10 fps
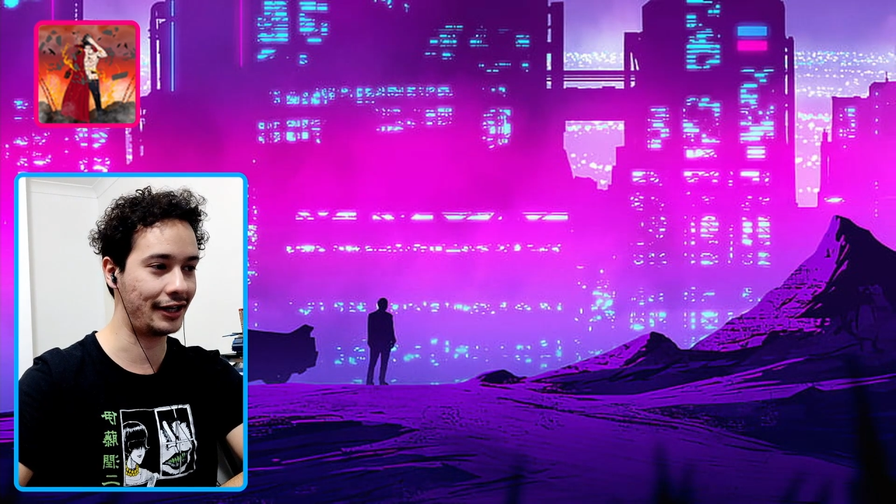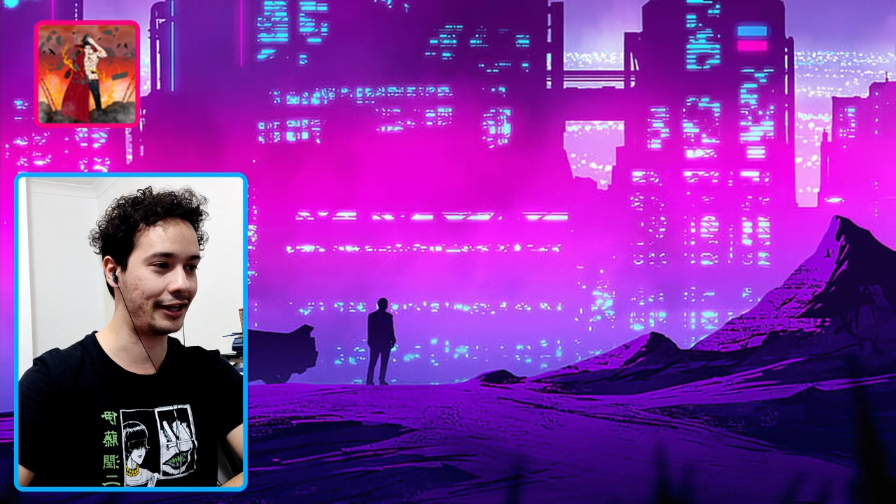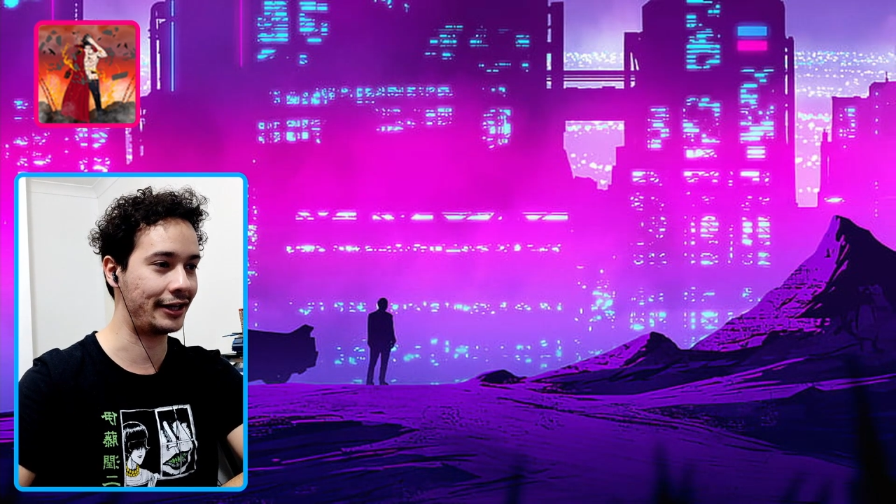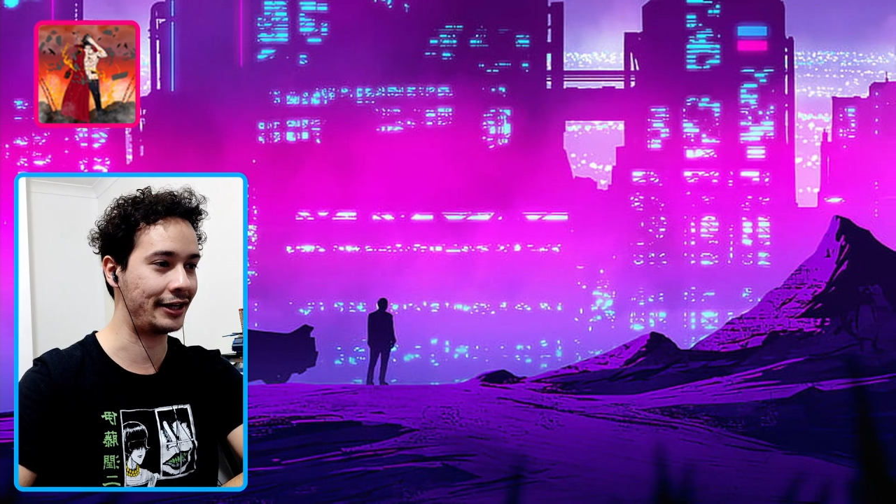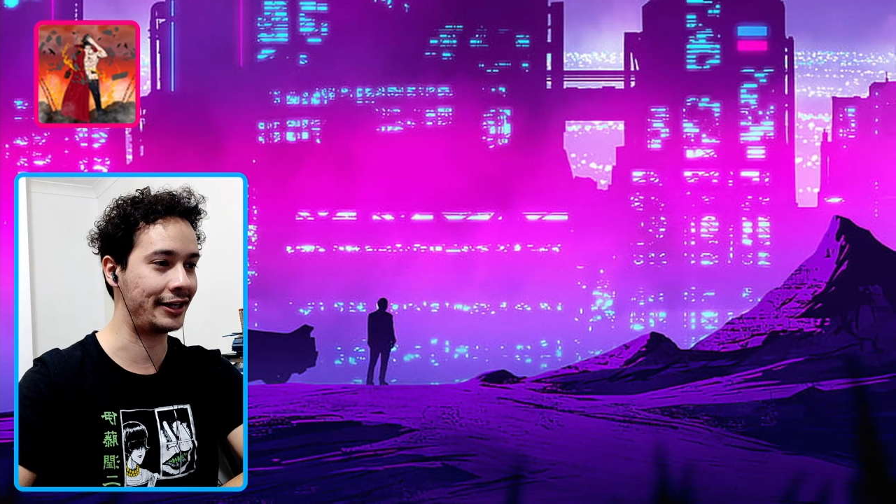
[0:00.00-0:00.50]
and
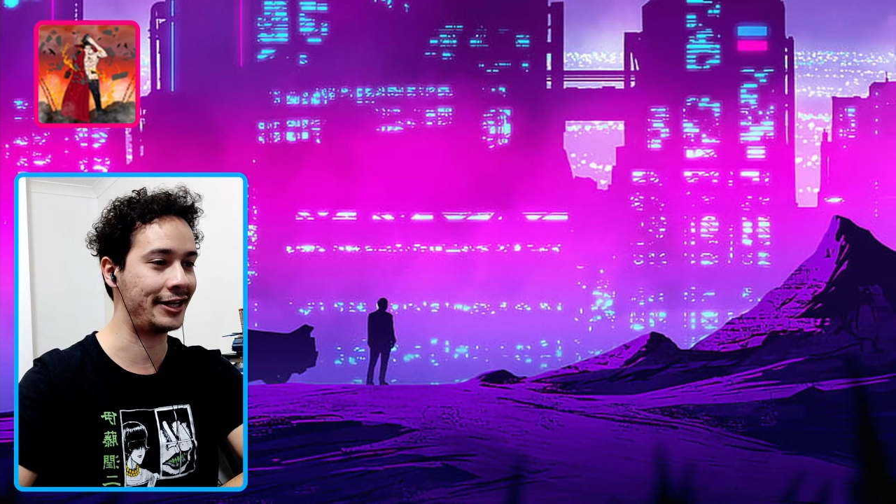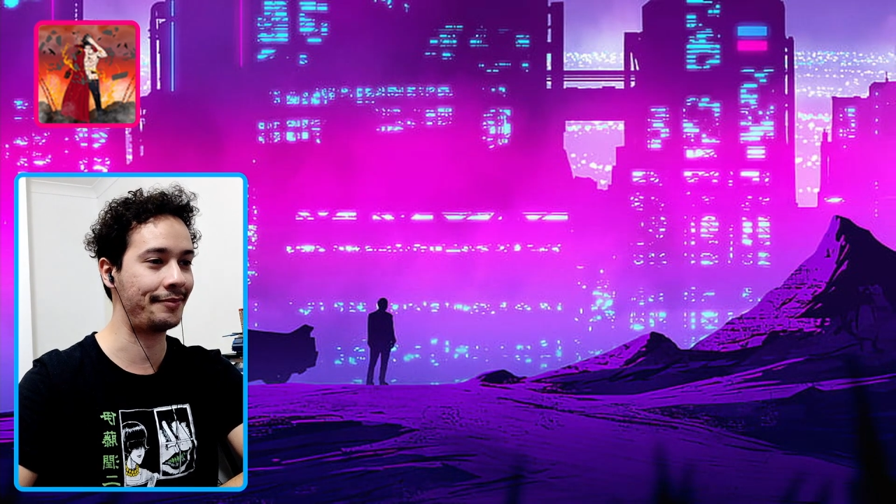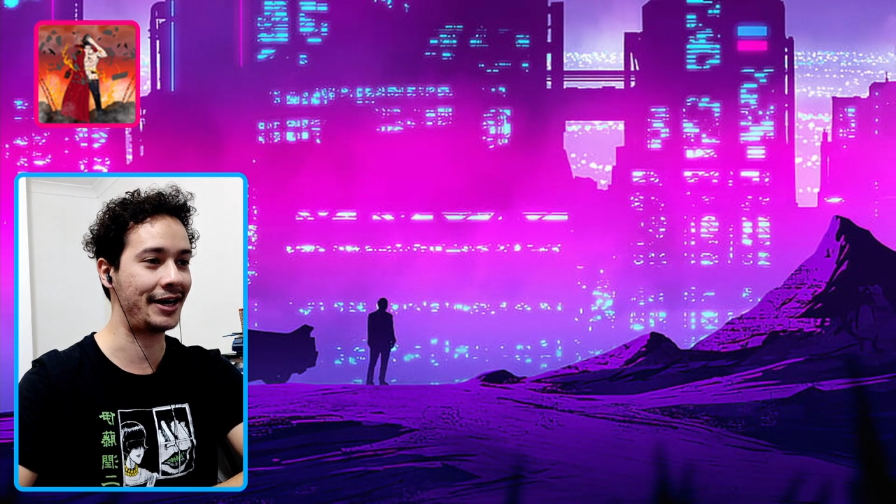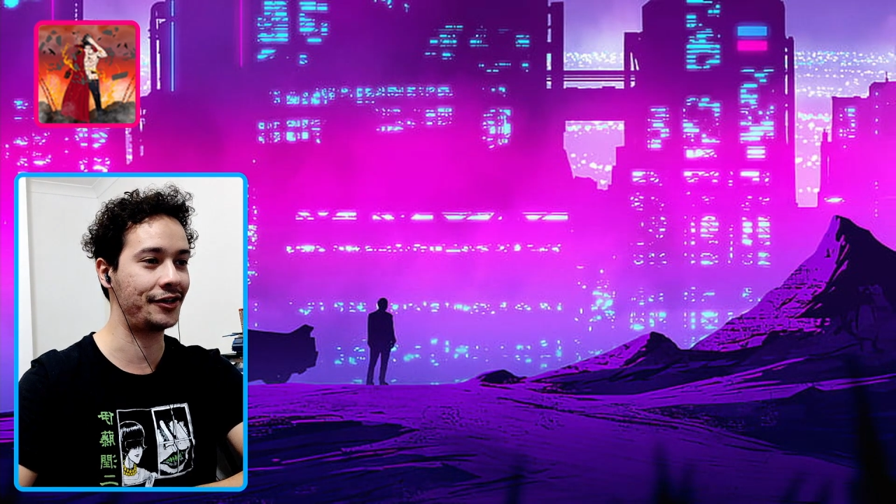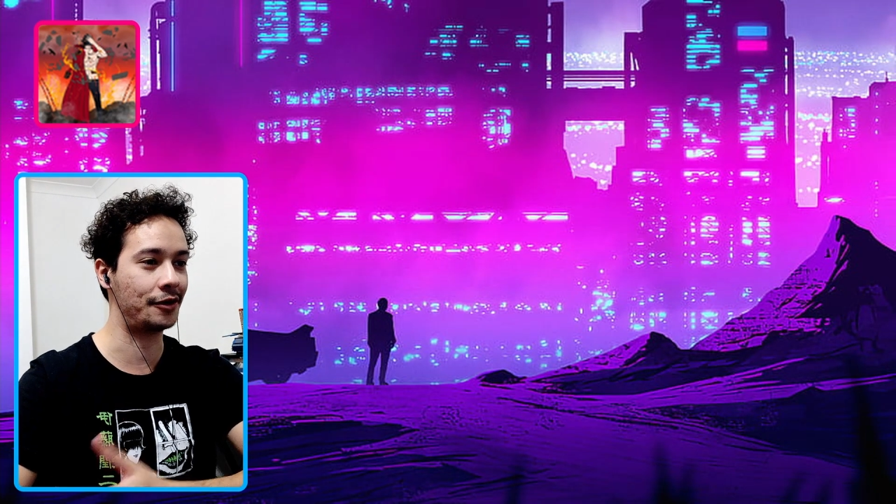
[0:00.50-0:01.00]
then he
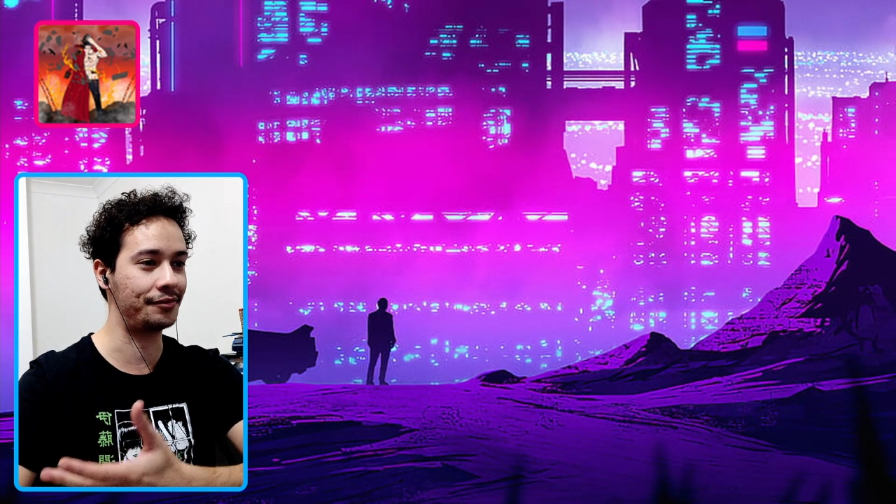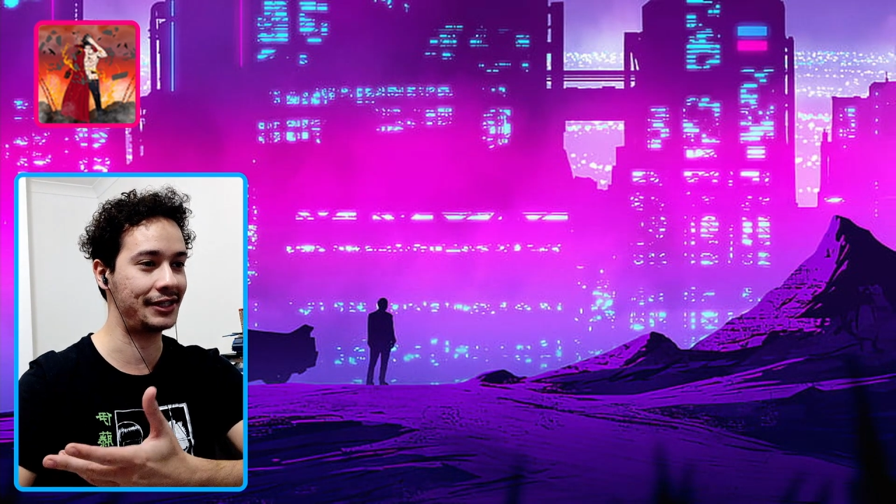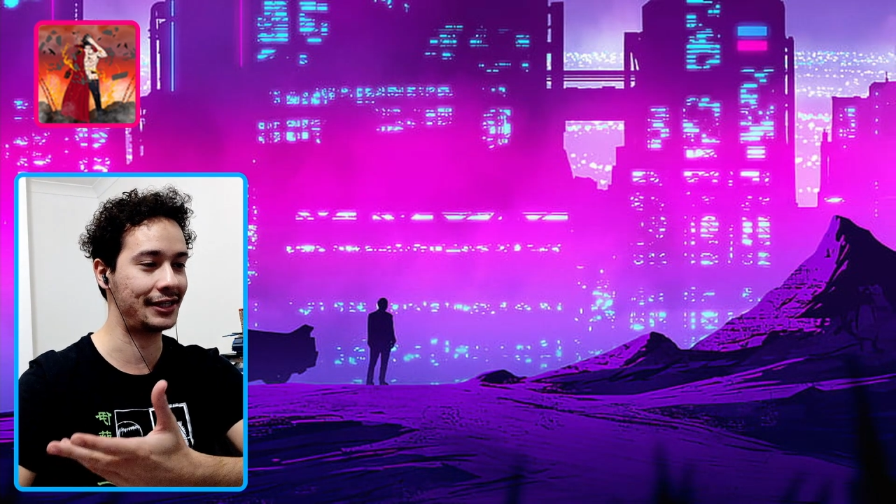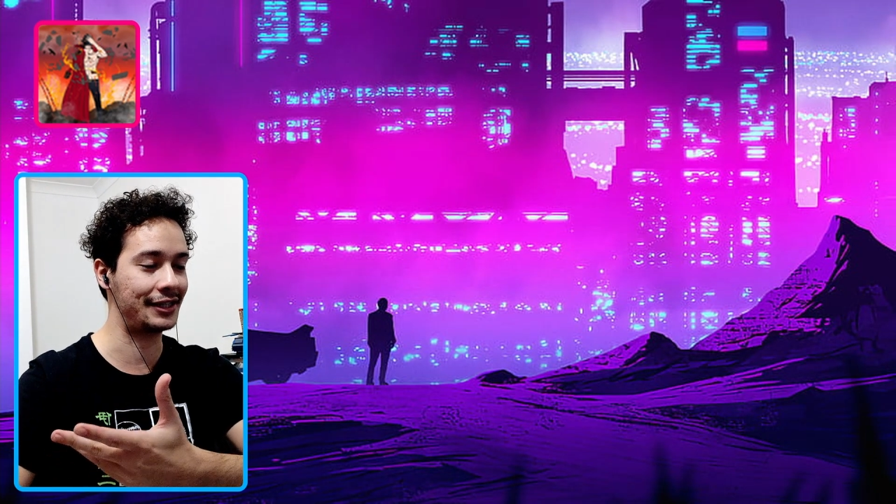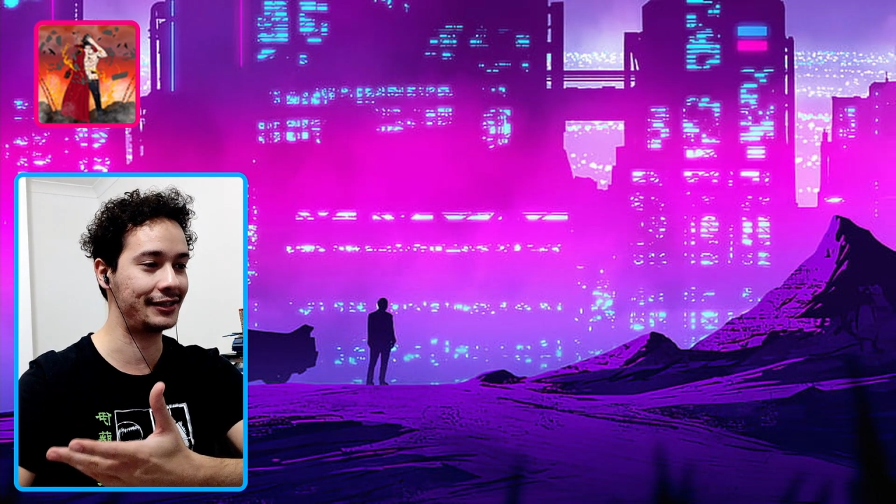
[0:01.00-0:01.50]
made top
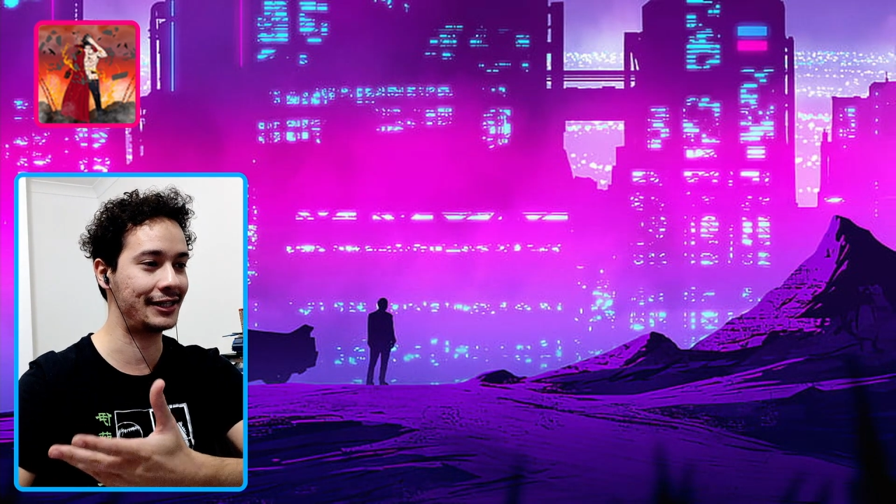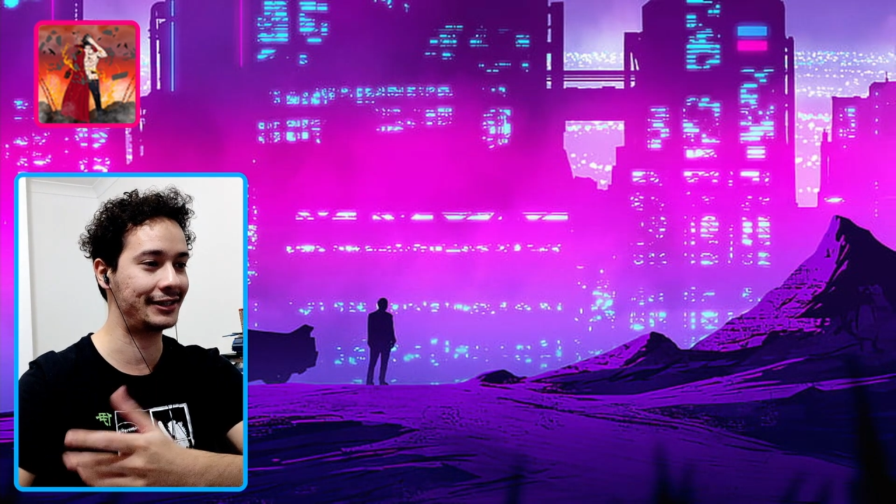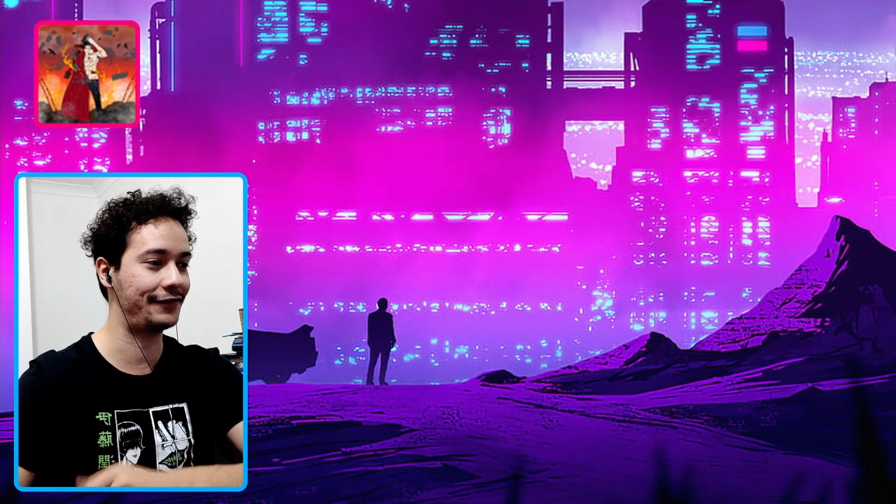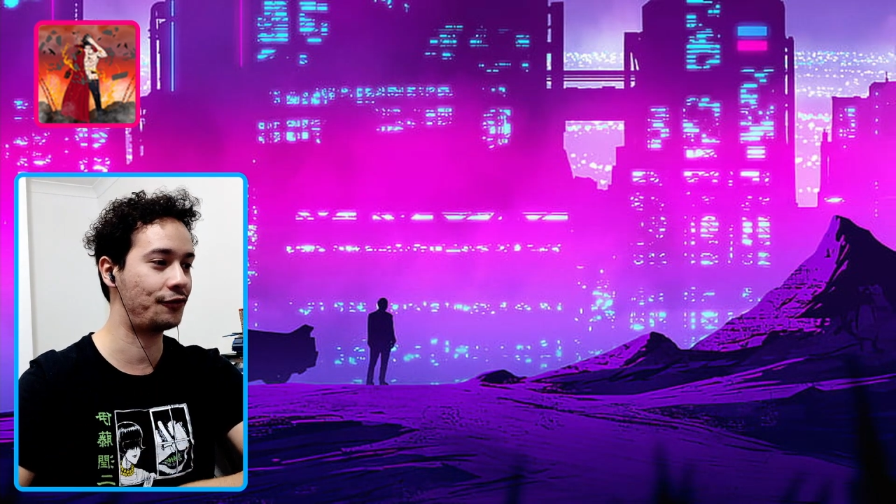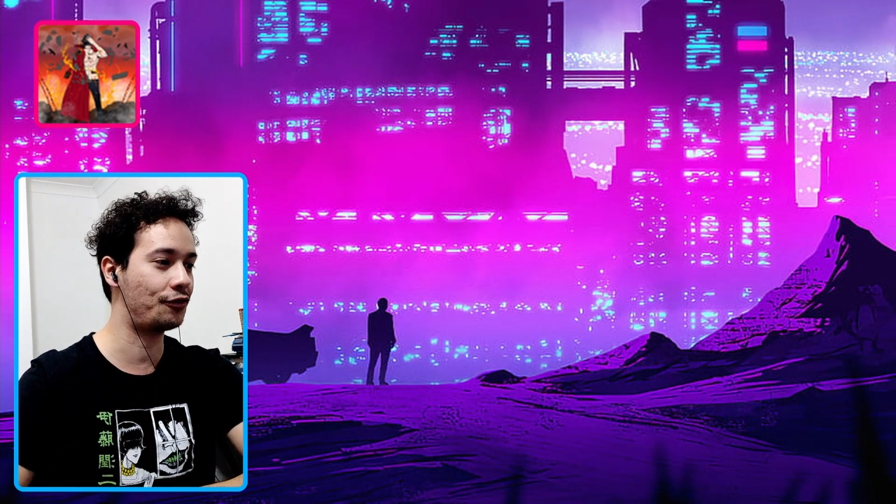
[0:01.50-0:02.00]

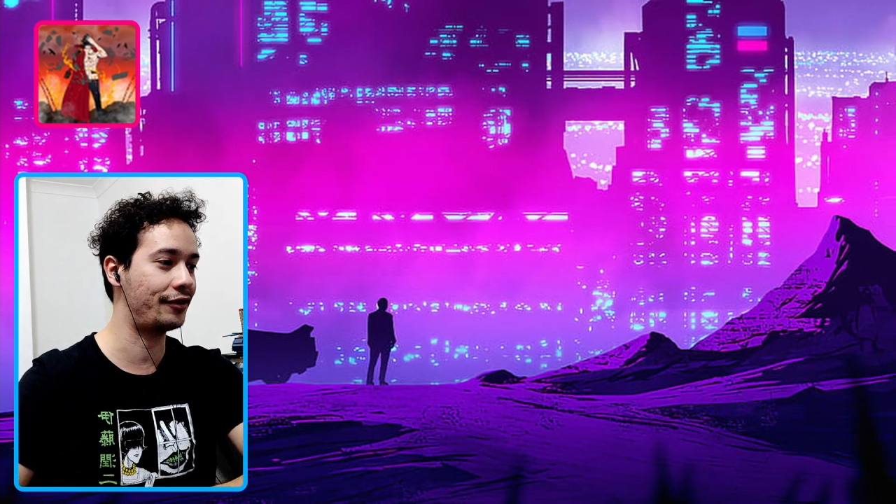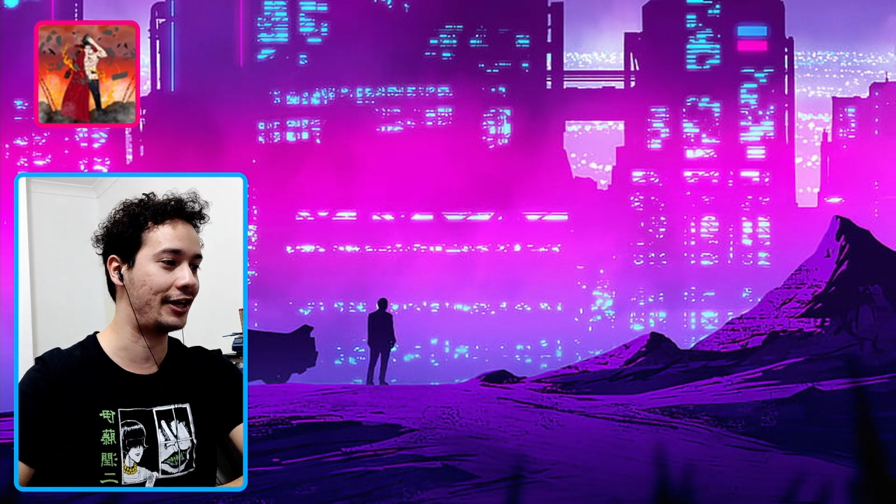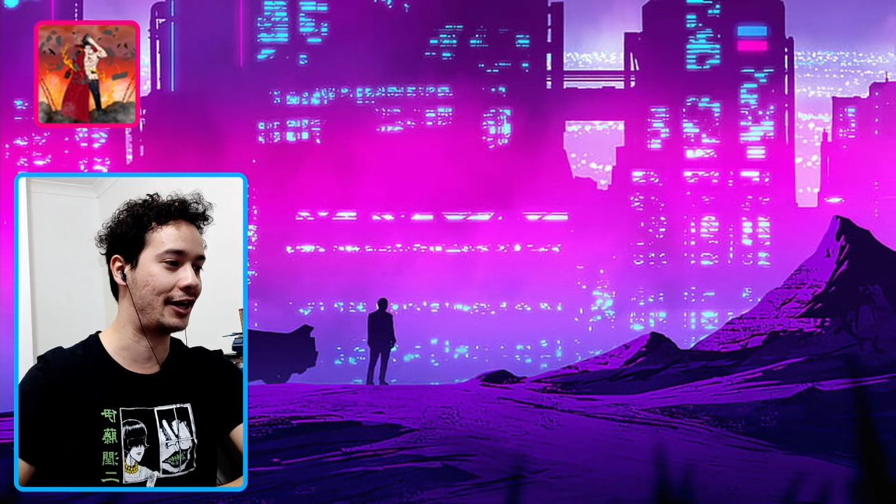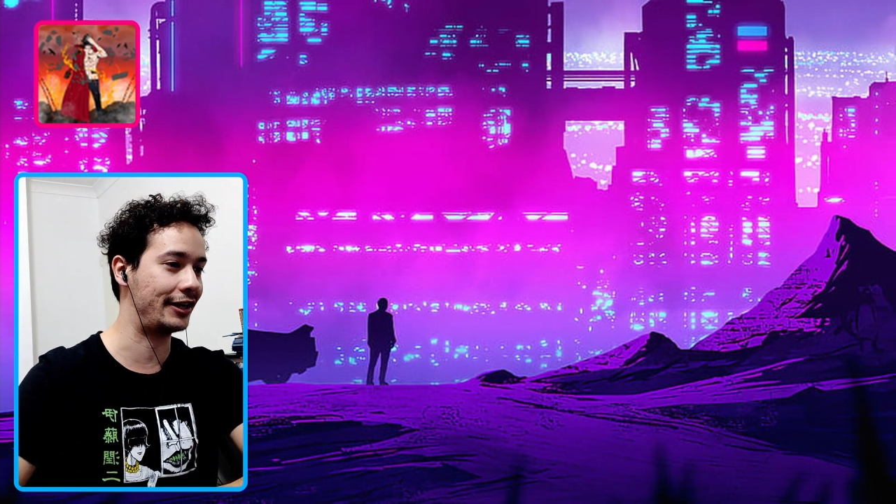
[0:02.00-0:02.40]
64 in